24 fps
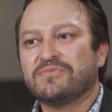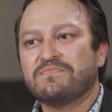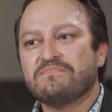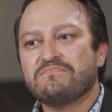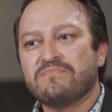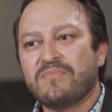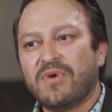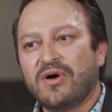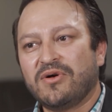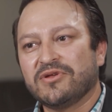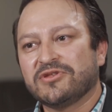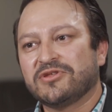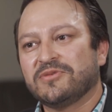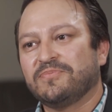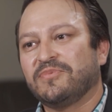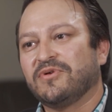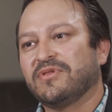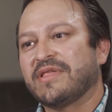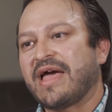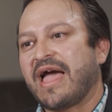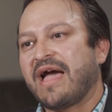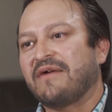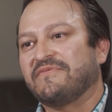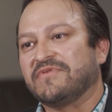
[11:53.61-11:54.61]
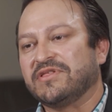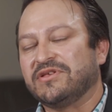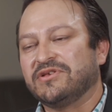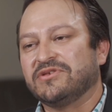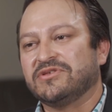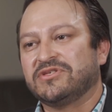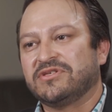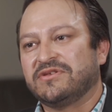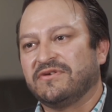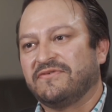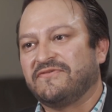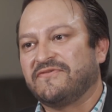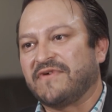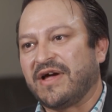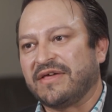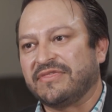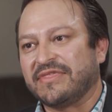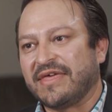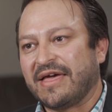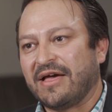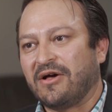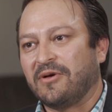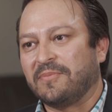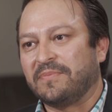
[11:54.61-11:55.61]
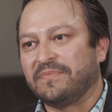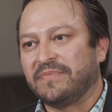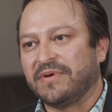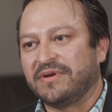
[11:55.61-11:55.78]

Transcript: multiple avenues to find the help.